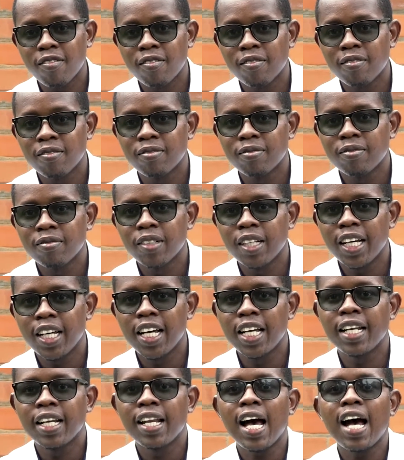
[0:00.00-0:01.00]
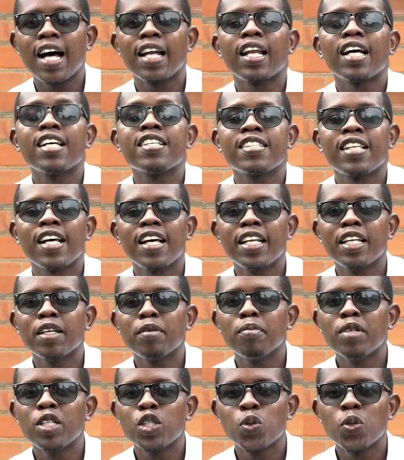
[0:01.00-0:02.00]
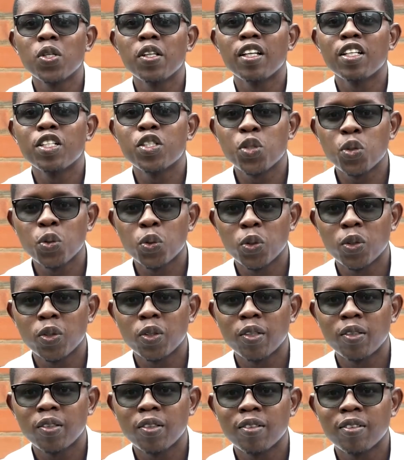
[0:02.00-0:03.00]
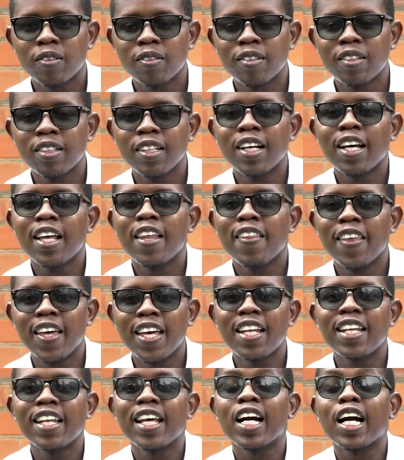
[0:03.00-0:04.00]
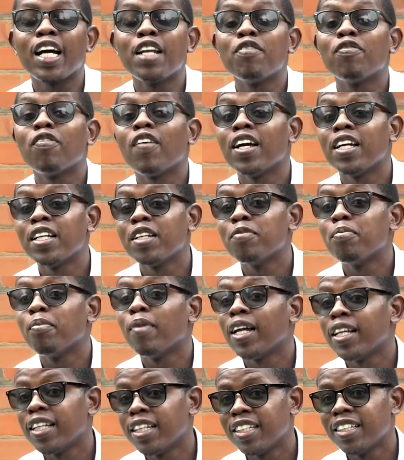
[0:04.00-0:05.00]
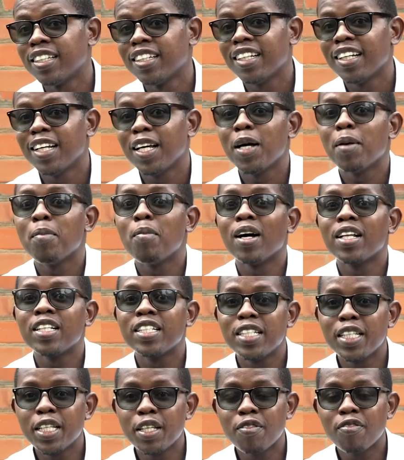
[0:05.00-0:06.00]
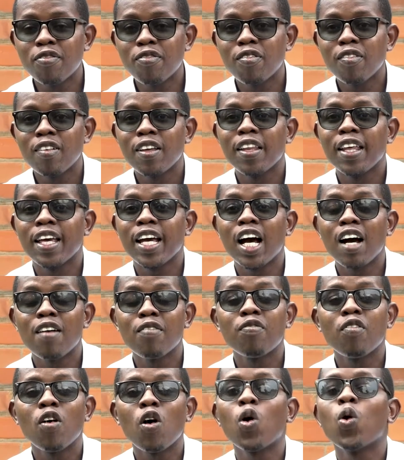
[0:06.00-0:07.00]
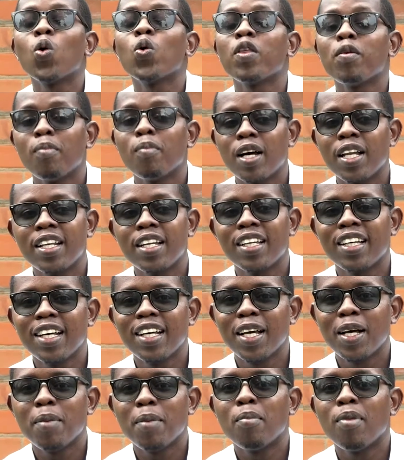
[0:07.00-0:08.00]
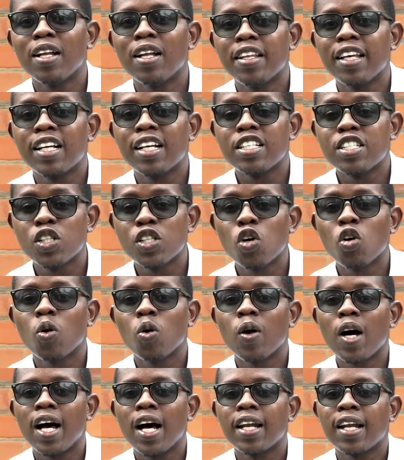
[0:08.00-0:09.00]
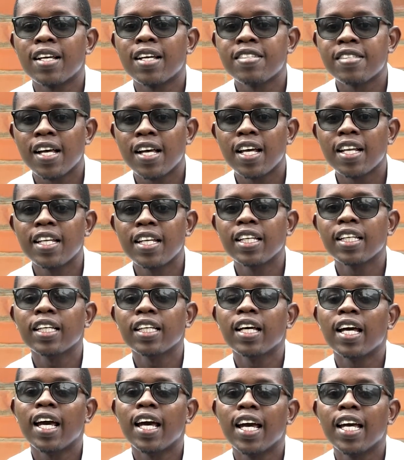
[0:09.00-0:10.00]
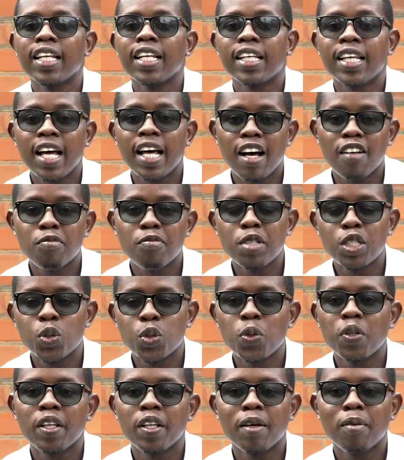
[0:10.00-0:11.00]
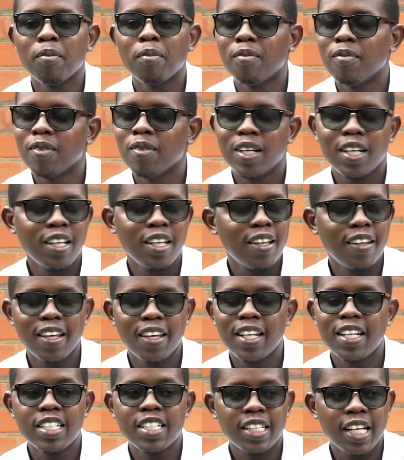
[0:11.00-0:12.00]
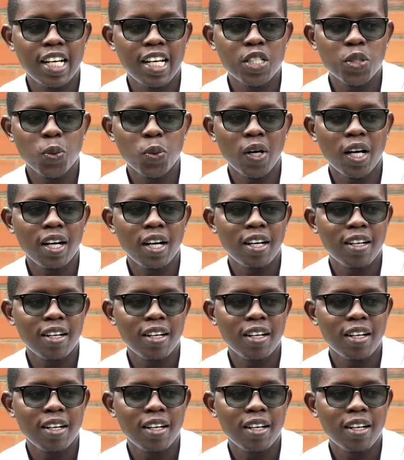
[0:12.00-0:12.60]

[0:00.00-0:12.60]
and understanding between the two, then they can find money. But if they have all the money, but there's no understanding and love between them, then it can't work.